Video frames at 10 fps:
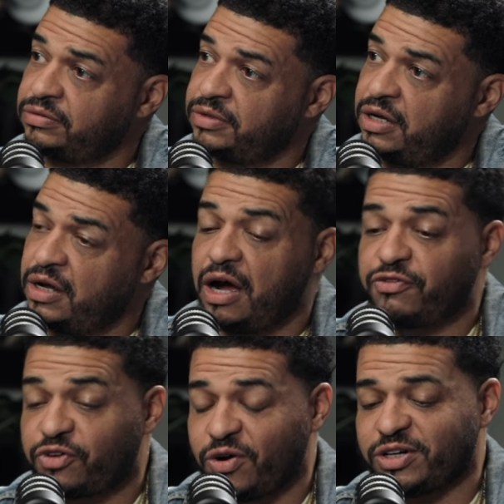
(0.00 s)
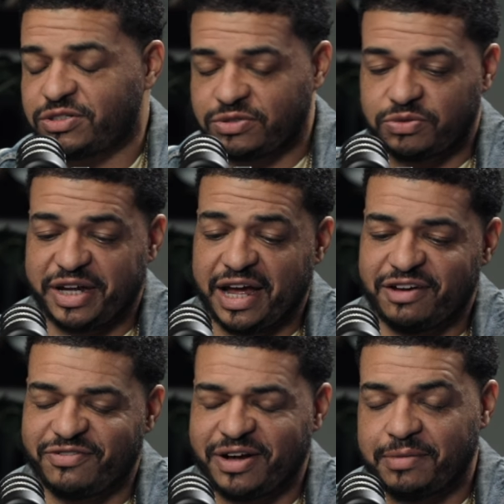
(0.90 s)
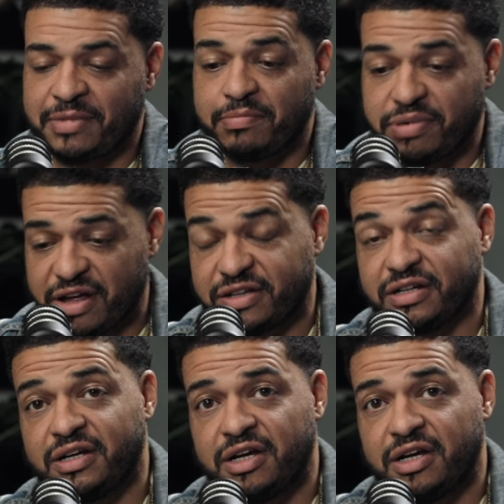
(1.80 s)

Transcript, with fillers: Mm-hmm. Of course, we have my brother,